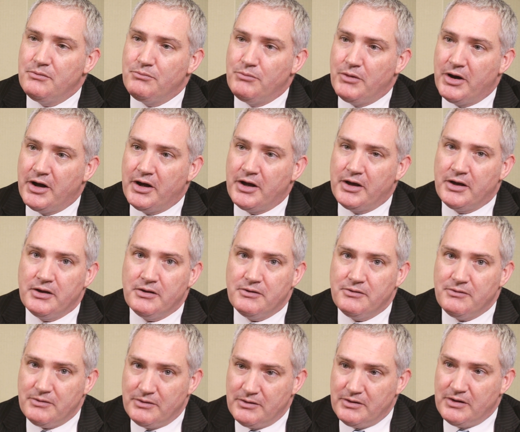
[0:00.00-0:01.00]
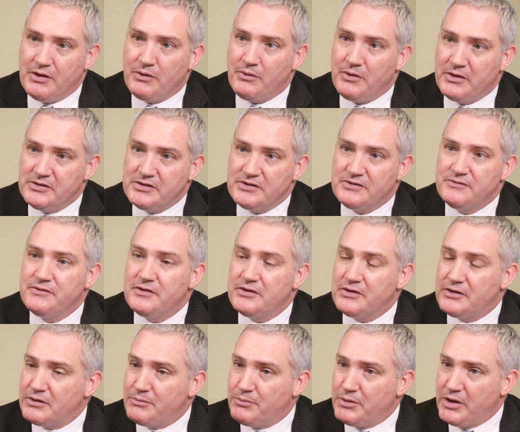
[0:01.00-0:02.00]
and just
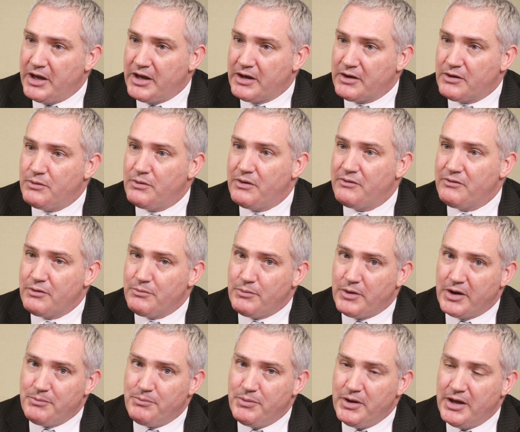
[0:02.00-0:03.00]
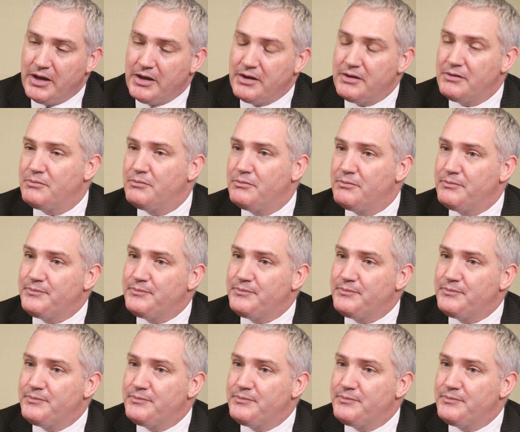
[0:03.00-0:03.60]
fill in the blank, whoever it might be,